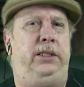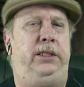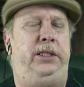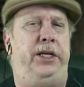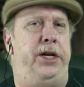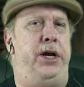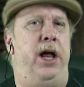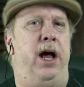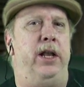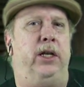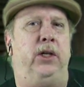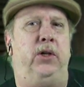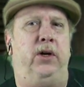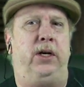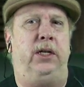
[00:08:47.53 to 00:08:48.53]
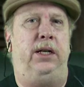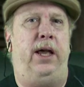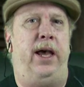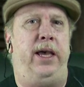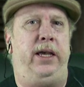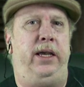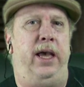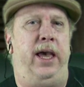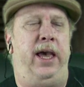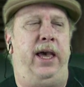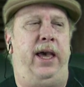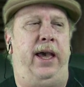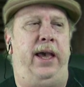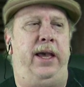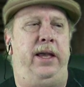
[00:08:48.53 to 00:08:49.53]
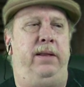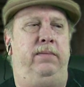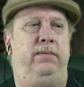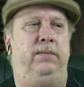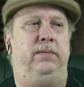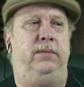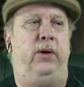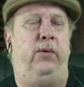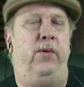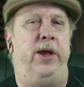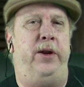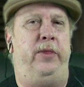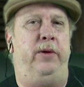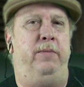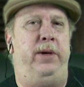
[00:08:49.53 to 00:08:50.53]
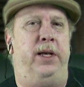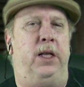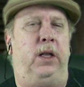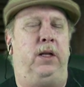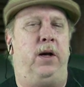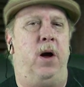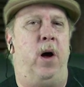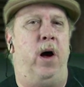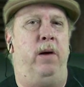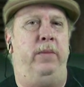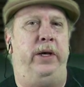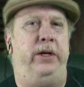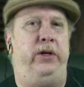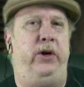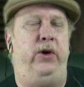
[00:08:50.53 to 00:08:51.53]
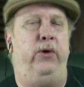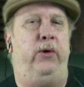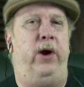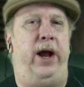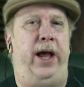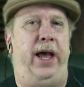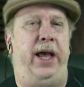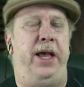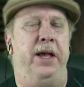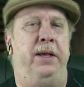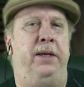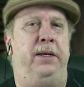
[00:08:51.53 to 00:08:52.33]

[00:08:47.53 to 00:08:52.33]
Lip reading: did not look like a run-of-the-mill common gray.